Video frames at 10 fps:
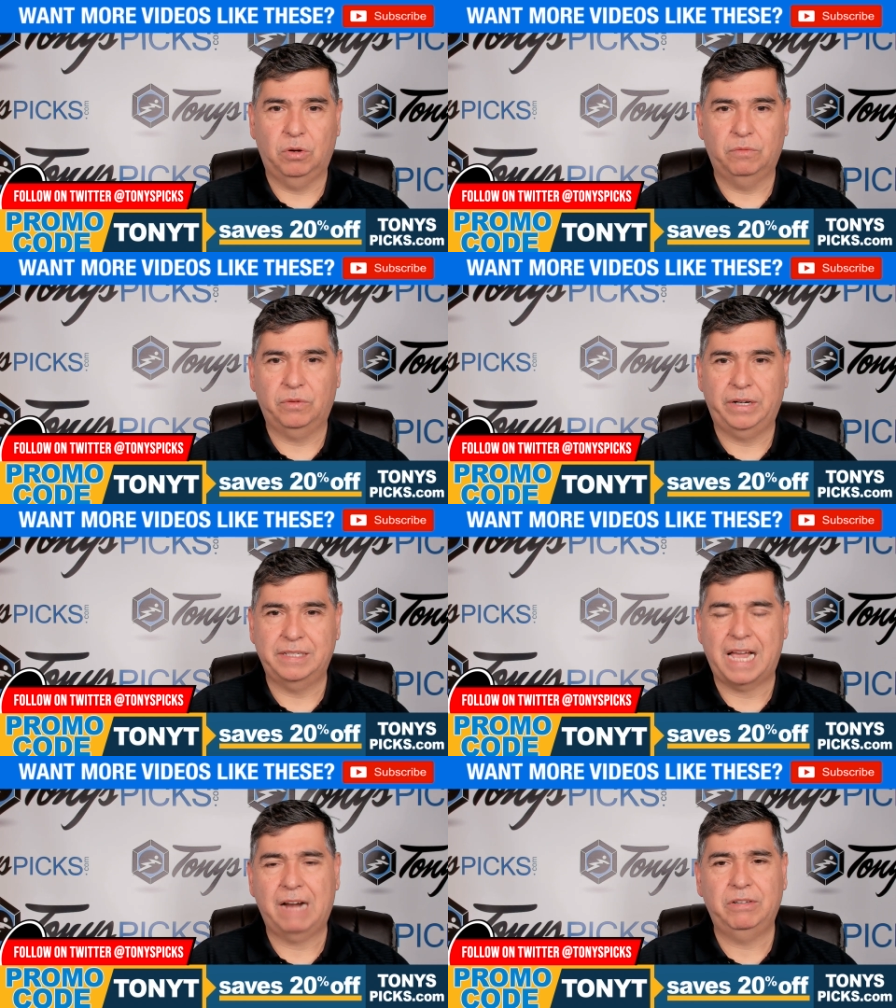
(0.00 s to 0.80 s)

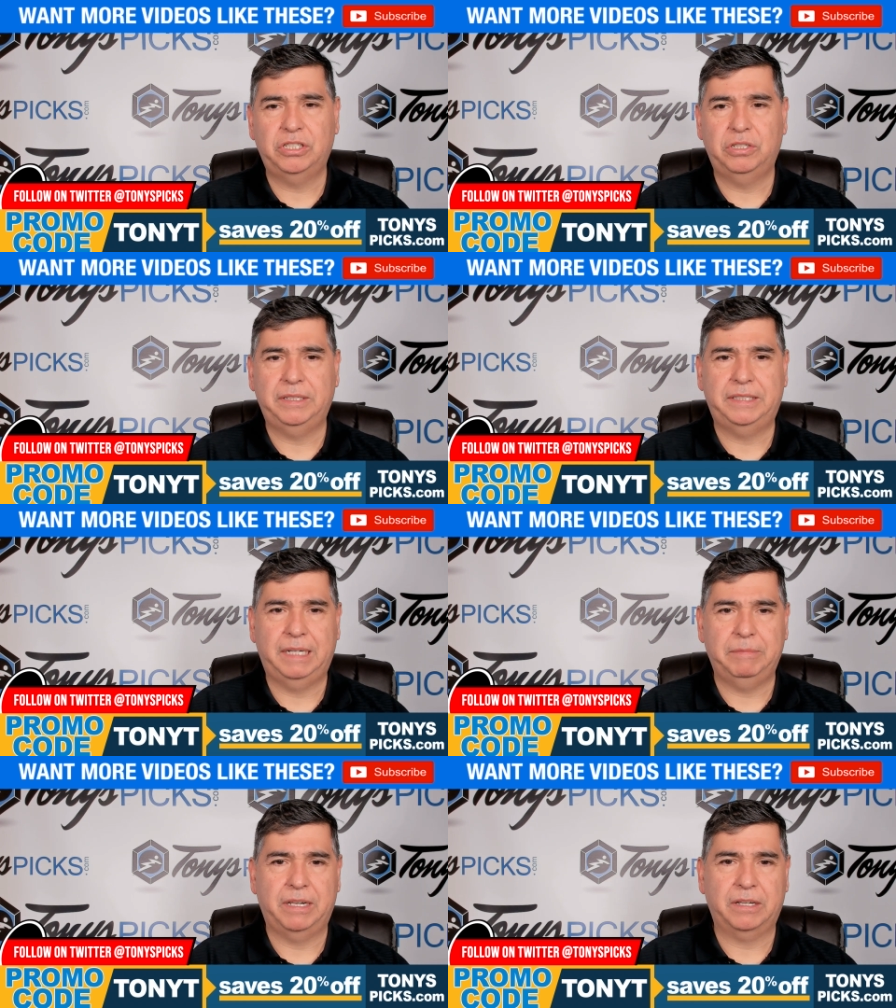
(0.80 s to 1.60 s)
Wolverines, average shooting
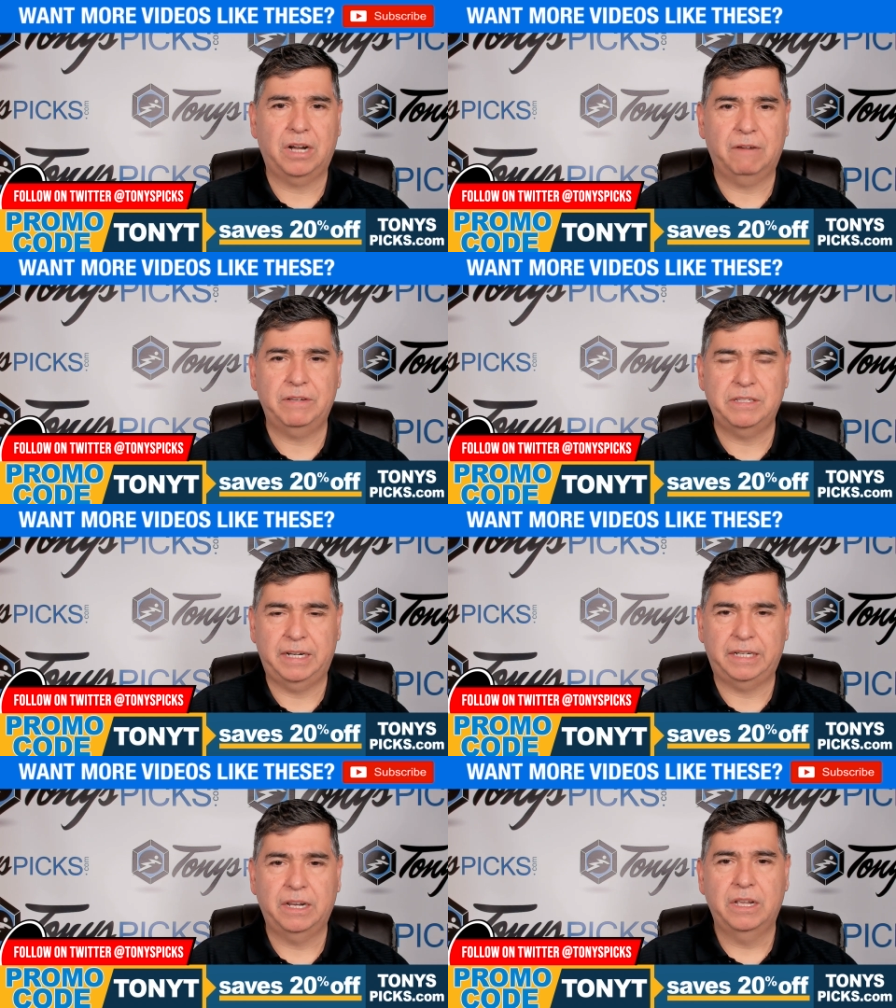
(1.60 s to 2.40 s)
team in the conference,
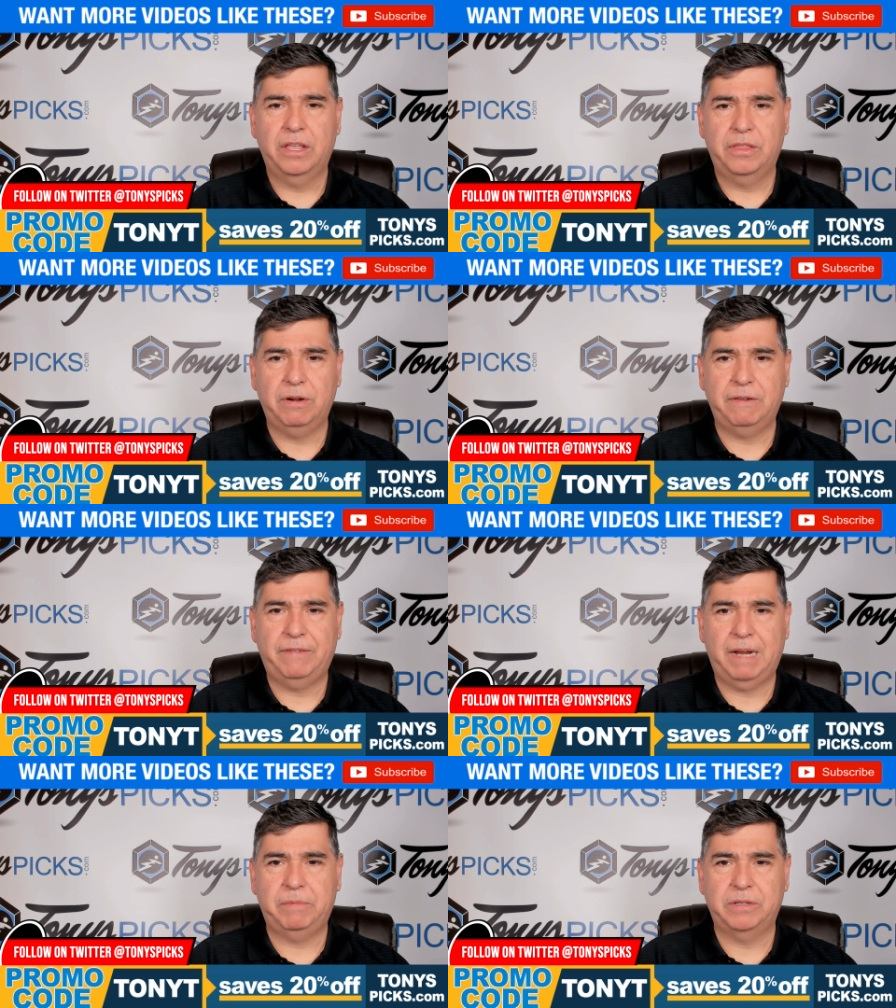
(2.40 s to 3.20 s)
hitting
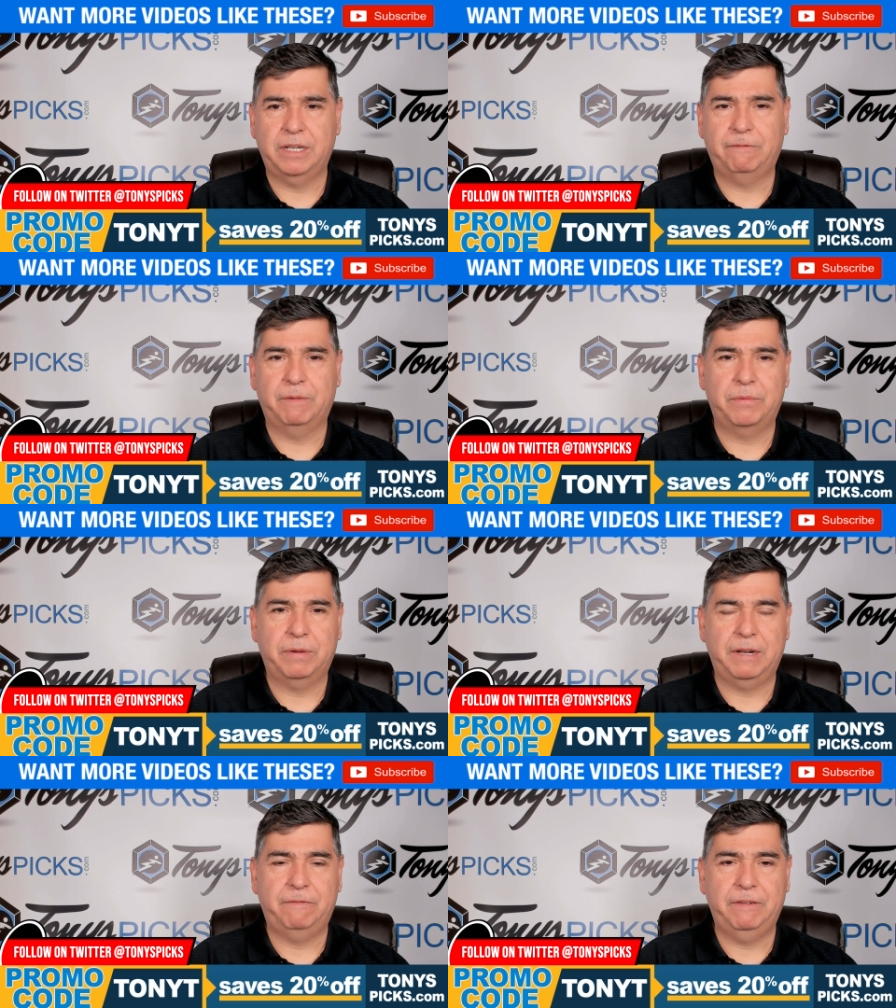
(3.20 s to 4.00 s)
thirty-five percent from
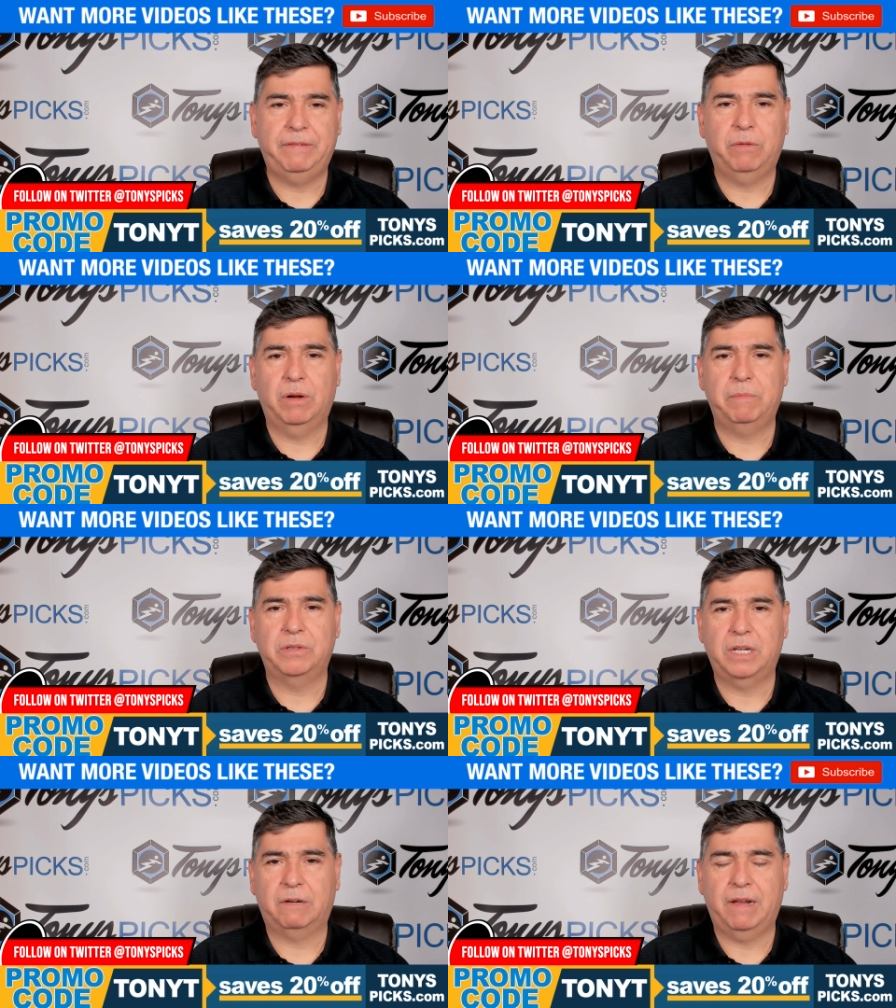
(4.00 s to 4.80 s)
three, fifty-one
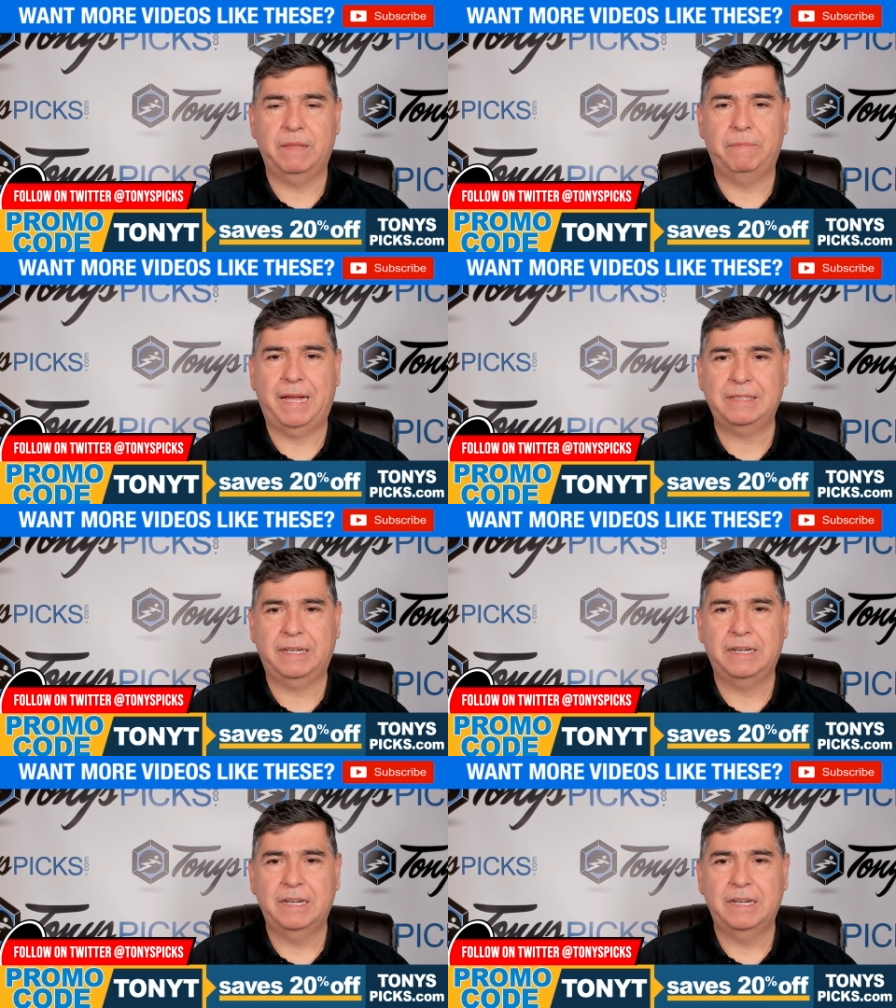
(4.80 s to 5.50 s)
percent around the basket.